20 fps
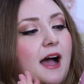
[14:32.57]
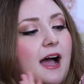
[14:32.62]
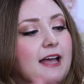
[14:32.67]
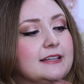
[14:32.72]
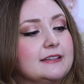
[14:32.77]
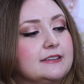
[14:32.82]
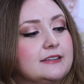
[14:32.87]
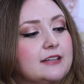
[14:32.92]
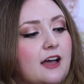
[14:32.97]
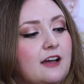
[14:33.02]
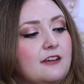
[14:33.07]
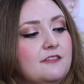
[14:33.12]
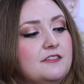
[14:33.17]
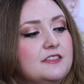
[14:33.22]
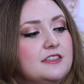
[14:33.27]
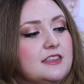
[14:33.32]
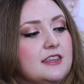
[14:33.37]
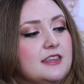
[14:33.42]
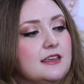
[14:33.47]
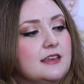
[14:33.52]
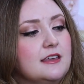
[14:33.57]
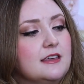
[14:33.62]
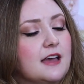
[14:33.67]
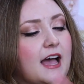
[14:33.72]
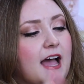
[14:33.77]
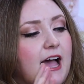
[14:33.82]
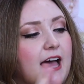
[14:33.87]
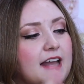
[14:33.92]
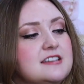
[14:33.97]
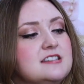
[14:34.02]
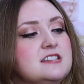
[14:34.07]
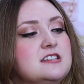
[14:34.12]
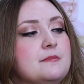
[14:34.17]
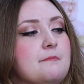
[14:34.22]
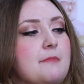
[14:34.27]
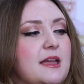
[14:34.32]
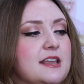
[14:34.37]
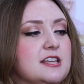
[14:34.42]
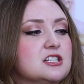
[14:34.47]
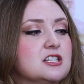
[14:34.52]
I love the added
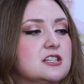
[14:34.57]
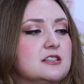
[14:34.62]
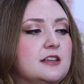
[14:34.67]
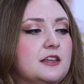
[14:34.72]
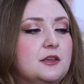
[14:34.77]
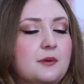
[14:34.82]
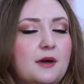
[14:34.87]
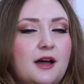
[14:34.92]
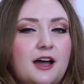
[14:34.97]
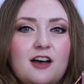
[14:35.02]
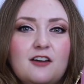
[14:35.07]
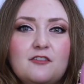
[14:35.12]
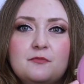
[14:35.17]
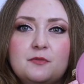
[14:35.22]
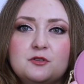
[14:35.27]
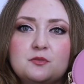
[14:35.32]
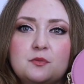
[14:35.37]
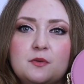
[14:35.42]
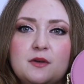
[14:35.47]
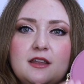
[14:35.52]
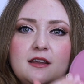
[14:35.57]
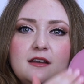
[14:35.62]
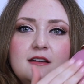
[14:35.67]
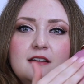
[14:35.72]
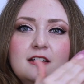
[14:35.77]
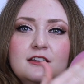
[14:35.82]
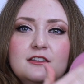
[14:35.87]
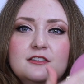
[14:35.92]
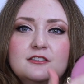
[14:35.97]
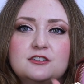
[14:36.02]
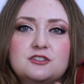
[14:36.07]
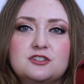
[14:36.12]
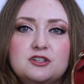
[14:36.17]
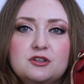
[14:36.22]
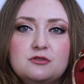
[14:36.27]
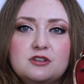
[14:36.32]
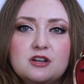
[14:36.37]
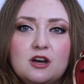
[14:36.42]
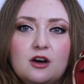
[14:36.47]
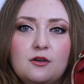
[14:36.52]
dimension that you have between the
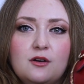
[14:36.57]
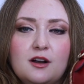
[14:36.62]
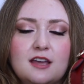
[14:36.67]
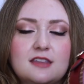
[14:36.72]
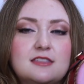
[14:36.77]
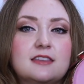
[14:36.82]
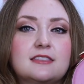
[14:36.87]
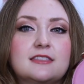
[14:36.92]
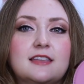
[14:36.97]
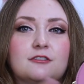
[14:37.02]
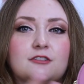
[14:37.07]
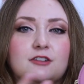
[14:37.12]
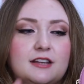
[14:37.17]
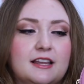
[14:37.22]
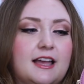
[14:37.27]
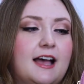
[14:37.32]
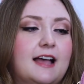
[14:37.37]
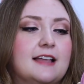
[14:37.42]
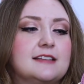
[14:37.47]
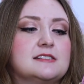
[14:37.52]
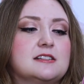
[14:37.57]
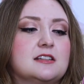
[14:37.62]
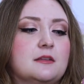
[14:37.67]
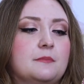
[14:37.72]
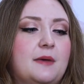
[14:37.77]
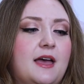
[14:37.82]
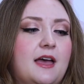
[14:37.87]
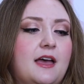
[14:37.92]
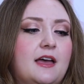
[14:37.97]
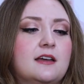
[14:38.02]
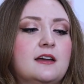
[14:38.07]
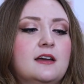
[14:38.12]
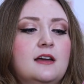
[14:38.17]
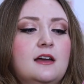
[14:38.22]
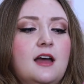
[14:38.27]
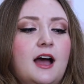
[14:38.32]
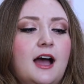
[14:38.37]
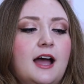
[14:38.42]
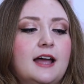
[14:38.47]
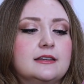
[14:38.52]
two-tone. I think that really adds to the bag.
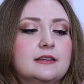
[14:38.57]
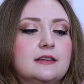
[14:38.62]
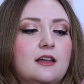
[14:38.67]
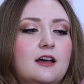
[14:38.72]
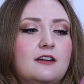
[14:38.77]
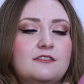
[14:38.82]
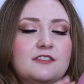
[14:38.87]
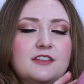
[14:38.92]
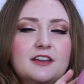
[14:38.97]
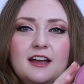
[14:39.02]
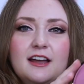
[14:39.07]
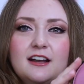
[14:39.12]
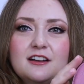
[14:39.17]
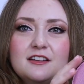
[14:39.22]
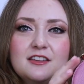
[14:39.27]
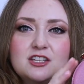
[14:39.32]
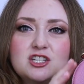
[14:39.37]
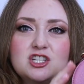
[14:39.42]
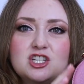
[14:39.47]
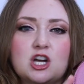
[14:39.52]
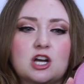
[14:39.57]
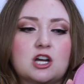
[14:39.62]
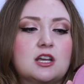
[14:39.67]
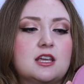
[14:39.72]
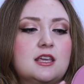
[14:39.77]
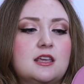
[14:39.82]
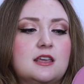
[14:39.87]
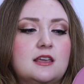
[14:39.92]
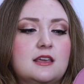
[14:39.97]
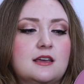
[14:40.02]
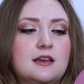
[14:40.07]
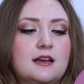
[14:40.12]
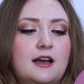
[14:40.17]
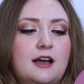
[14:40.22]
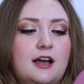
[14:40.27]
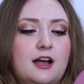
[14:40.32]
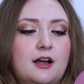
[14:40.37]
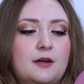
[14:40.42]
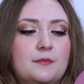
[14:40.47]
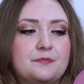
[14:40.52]
I love the kind of the chunky,
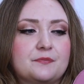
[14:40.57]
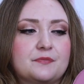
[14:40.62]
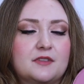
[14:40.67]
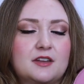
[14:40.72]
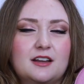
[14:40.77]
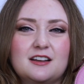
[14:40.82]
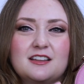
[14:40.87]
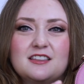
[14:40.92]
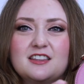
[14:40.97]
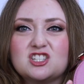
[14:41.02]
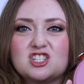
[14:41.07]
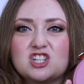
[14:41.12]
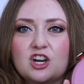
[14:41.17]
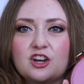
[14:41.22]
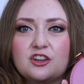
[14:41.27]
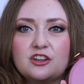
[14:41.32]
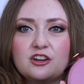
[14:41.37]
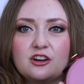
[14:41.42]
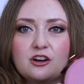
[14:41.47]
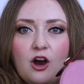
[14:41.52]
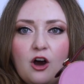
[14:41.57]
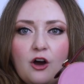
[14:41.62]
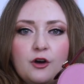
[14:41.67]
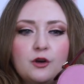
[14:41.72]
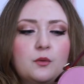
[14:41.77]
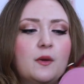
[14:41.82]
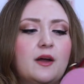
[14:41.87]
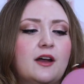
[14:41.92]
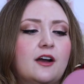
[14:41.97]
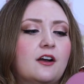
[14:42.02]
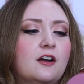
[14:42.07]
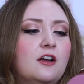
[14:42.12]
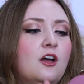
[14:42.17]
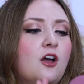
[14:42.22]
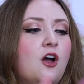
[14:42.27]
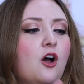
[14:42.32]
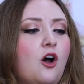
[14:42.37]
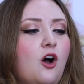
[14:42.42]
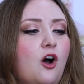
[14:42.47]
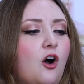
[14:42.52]
kind of the chunkier hardware
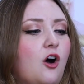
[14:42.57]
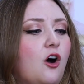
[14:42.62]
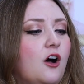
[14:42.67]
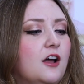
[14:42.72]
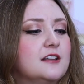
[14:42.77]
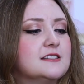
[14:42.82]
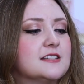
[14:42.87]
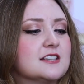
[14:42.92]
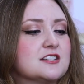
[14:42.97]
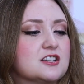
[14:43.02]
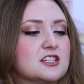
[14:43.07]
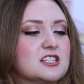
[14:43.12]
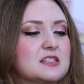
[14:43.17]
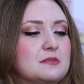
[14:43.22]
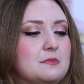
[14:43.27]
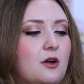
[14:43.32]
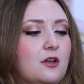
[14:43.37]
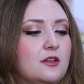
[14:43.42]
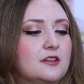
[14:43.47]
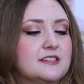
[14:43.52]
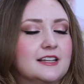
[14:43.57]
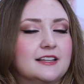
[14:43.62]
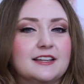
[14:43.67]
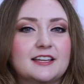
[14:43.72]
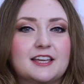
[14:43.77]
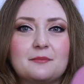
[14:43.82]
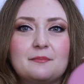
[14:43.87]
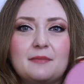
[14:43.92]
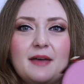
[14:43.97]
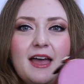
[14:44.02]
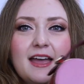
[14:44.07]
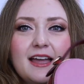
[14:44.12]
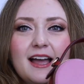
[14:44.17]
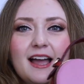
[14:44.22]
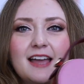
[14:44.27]
on such a small and delicate bag.